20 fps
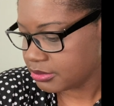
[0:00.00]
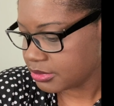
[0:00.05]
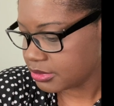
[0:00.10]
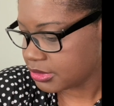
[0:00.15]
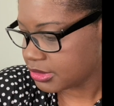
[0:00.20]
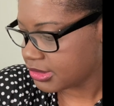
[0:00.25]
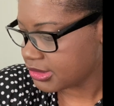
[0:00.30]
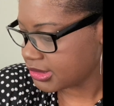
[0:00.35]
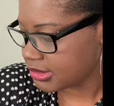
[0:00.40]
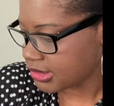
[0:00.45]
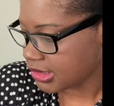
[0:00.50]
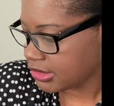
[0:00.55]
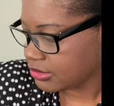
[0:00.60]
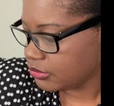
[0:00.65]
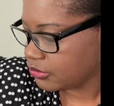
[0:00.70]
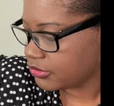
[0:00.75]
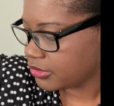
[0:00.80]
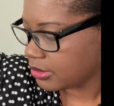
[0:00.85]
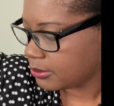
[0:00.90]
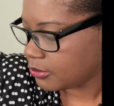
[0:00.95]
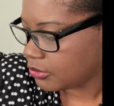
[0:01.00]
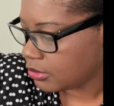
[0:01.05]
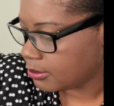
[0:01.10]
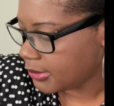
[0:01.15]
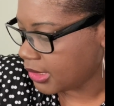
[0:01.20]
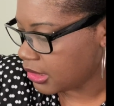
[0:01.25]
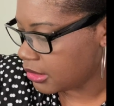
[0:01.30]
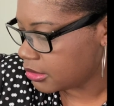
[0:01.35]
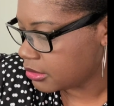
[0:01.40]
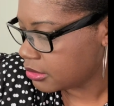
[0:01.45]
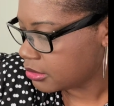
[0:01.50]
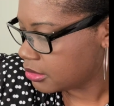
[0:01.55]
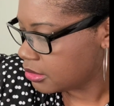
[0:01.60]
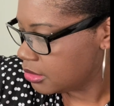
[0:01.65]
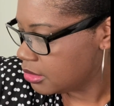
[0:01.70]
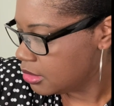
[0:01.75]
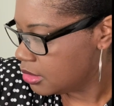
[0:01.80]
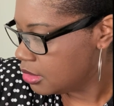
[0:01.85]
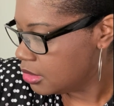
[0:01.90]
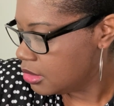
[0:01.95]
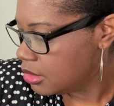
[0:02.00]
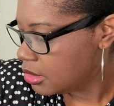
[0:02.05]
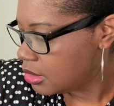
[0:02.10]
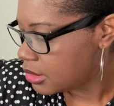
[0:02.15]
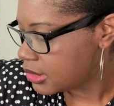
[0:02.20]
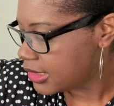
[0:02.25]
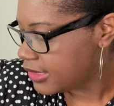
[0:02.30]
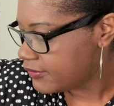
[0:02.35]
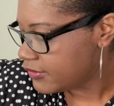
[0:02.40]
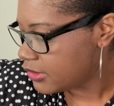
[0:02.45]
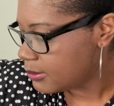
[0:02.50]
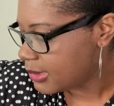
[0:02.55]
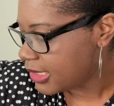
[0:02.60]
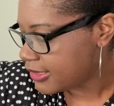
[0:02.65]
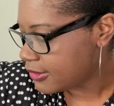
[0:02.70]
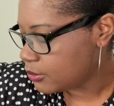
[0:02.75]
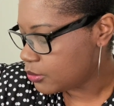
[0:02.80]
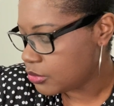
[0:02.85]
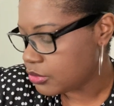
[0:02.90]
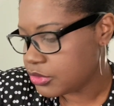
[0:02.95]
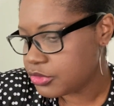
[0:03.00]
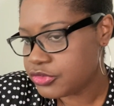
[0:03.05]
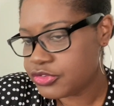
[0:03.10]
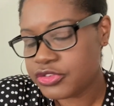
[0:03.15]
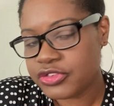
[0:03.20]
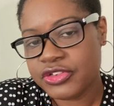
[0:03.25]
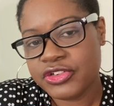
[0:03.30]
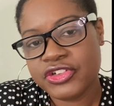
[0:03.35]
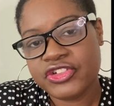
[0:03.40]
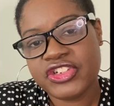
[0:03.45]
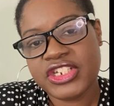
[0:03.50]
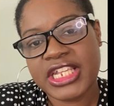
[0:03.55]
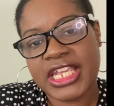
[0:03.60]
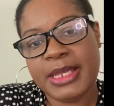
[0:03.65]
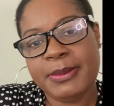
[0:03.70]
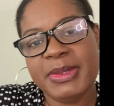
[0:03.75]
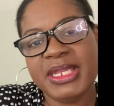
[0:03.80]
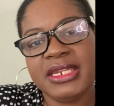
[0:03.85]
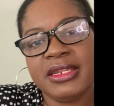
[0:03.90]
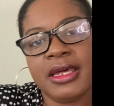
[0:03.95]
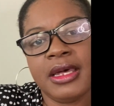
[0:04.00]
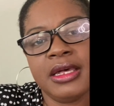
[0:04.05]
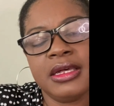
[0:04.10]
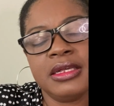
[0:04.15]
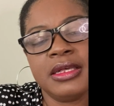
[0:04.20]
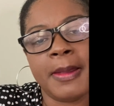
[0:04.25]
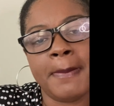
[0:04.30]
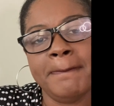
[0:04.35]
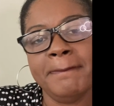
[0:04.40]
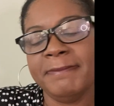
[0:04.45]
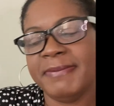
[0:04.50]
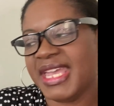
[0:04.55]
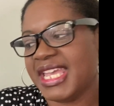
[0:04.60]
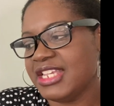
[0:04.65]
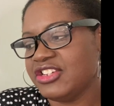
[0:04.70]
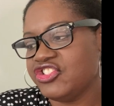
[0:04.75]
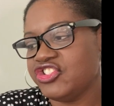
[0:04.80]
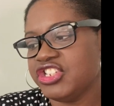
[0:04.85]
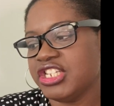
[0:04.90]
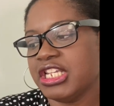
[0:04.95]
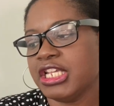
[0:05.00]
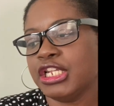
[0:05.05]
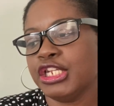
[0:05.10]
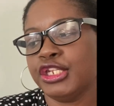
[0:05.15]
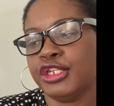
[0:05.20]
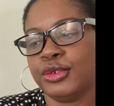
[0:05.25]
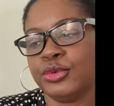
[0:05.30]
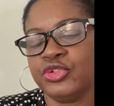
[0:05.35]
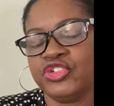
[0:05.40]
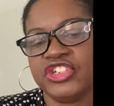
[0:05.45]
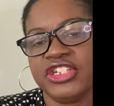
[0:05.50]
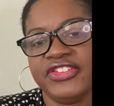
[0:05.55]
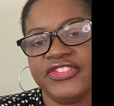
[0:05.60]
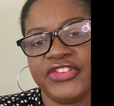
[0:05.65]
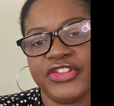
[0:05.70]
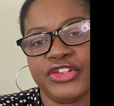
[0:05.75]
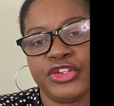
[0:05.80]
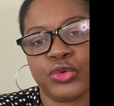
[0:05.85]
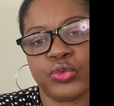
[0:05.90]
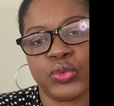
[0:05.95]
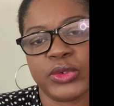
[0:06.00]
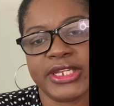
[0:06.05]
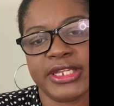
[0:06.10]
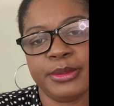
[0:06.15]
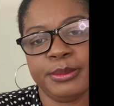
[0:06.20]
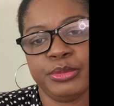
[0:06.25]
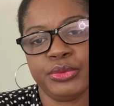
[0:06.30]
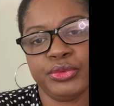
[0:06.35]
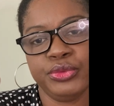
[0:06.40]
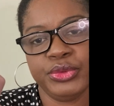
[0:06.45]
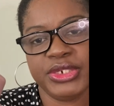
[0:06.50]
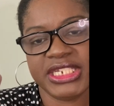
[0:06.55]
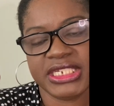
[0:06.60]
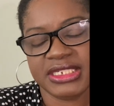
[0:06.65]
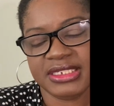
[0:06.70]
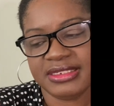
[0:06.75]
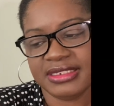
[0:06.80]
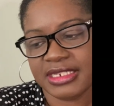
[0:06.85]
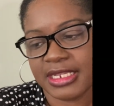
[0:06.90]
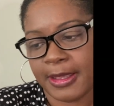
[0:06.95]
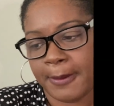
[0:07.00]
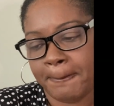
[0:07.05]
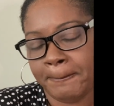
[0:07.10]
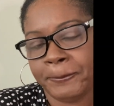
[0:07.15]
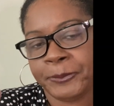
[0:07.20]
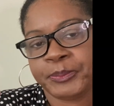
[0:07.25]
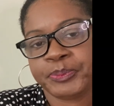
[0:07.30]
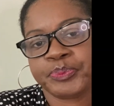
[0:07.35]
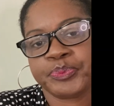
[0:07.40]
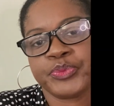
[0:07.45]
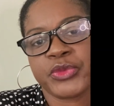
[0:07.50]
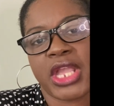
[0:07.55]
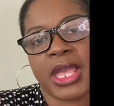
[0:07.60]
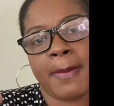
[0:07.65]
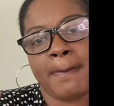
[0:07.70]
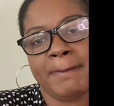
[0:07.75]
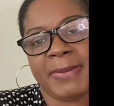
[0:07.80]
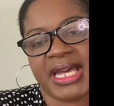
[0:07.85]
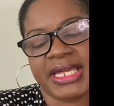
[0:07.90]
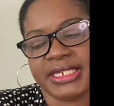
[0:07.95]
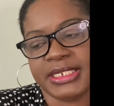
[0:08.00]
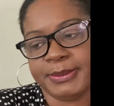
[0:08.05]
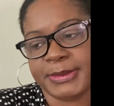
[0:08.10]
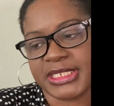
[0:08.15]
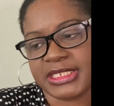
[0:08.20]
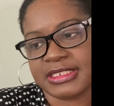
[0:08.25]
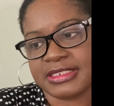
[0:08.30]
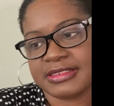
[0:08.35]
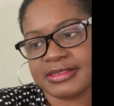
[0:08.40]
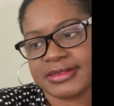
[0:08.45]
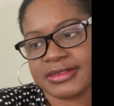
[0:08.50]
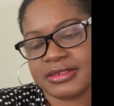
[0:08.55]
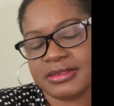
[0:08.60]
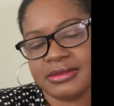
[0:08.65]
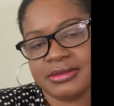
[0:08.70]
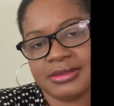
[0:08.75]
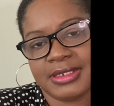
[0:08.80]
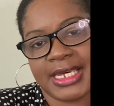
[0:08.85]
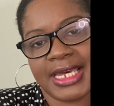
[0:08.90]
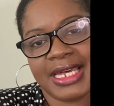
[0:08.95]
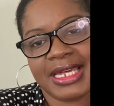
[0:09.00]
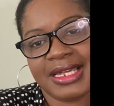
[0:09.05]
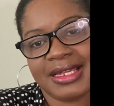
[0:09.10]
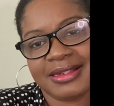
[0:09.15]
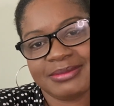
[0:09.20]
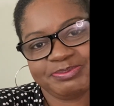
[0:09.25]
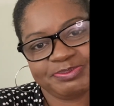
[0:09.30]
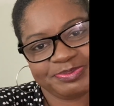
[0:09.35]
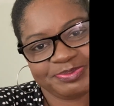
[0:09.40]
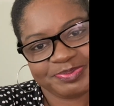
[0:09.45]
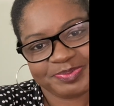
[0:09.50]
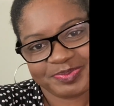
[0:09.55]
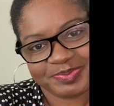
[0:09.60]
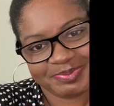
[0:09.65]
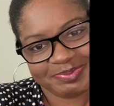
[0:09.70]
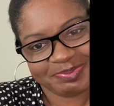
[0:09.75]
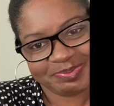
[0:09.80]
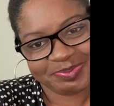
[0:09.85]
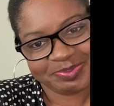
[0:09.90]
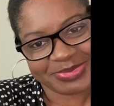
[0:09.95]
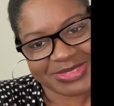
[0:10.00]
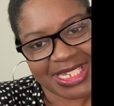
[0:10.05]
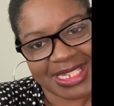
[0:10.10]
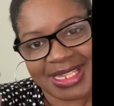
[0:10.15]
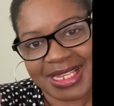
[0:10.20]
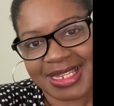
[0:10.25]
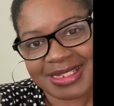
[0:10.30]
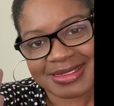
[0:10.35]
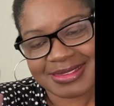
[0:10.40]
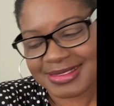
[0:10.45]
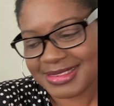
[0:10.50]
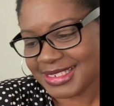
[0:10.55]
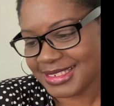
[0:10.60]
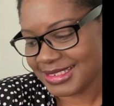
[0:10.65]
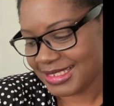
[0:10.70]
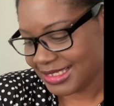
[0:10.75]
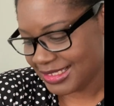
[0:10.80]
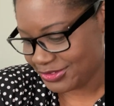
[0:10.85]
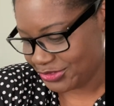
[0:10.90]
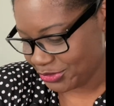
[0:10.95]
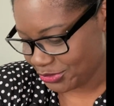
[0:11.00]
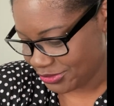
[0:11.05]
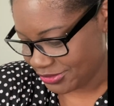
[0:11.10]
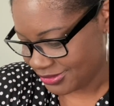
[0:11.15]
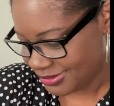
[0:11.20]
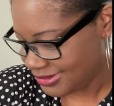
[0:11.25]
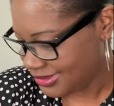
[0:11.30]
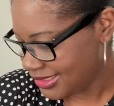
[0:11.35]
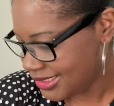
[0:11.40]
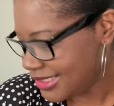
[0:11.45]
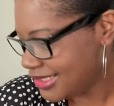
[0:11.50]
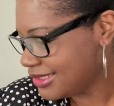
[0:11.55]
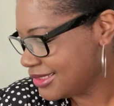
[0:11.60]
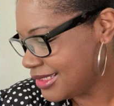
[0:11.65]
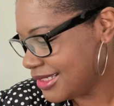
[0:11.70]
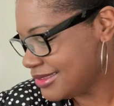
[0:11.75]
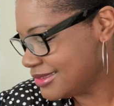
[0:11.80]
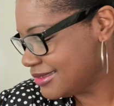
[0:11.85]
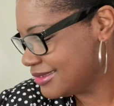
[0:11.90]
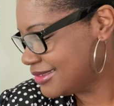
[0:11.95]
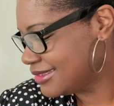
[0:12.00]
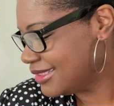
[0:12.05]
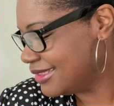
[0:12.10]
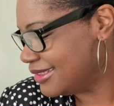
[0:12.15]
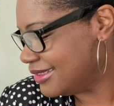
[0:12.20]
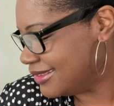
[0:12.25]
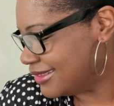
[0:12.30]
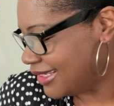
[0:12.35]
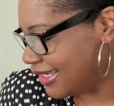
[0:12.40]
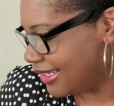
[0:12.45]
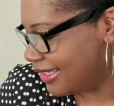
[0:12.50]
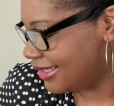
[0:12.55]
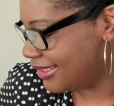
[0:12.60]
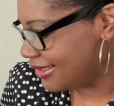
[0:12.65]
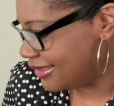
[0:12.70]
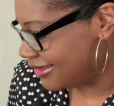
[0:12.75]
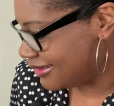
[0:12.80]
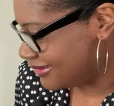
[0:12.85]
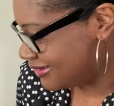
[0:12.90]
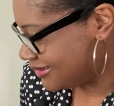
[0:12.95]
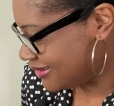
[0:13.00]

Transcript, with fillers: Because I used up all my lavender body wash. She gave me the matching lotion to the Rare Beauty body mist. I, I just cannot, y'all. I, I just cannot.